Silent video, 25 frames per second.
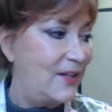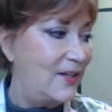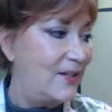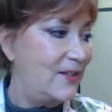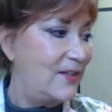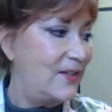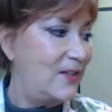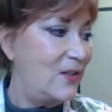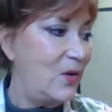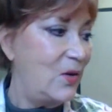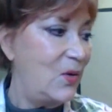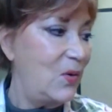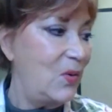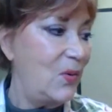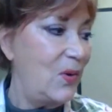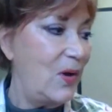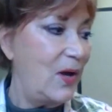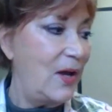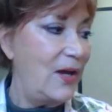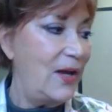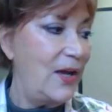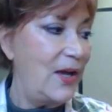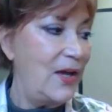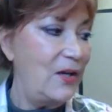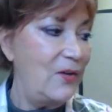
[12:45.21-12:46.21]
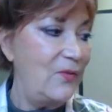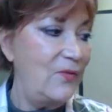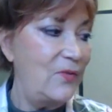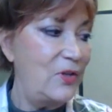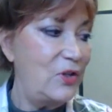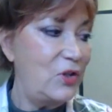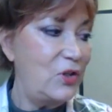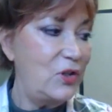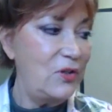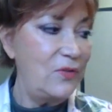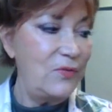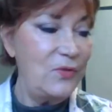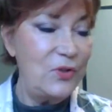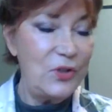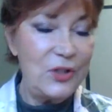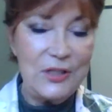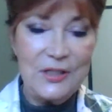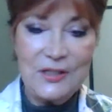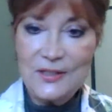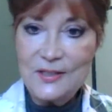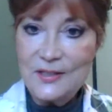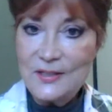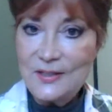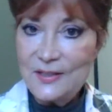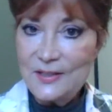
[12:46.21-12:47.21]
So I had a vision of
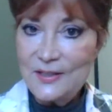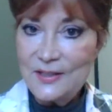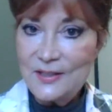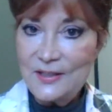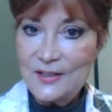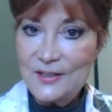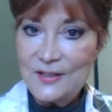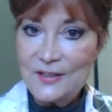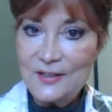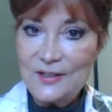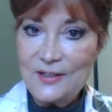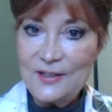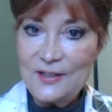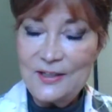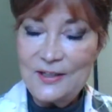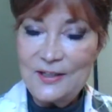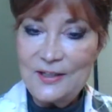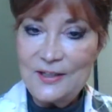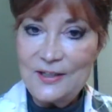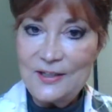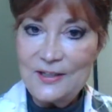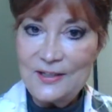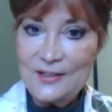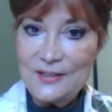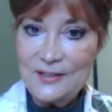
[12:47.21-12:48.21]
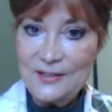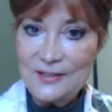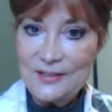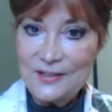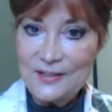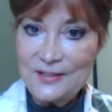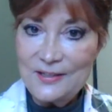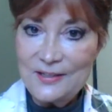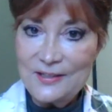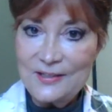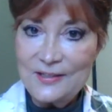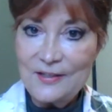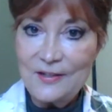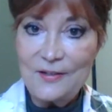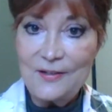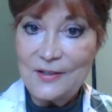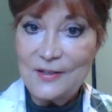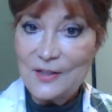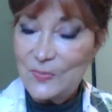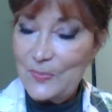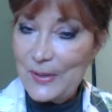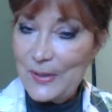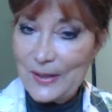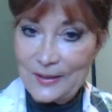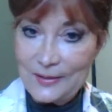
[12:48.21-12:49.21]
Jesus in 1986,
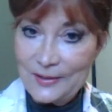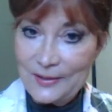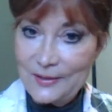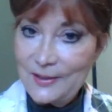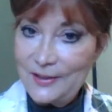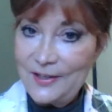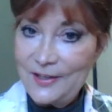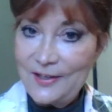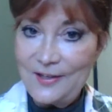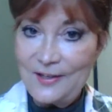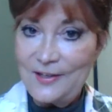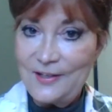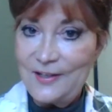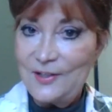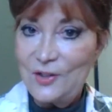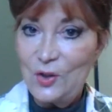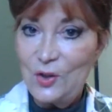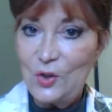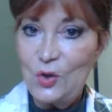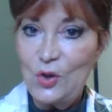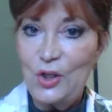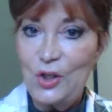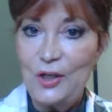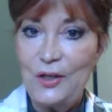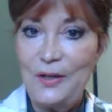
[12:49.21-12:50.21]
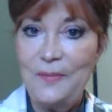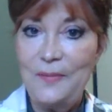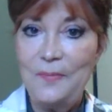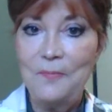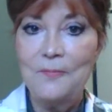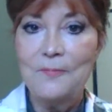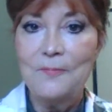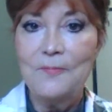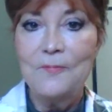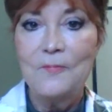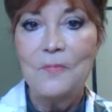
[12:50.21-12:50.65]
unexpectedly at Easter time.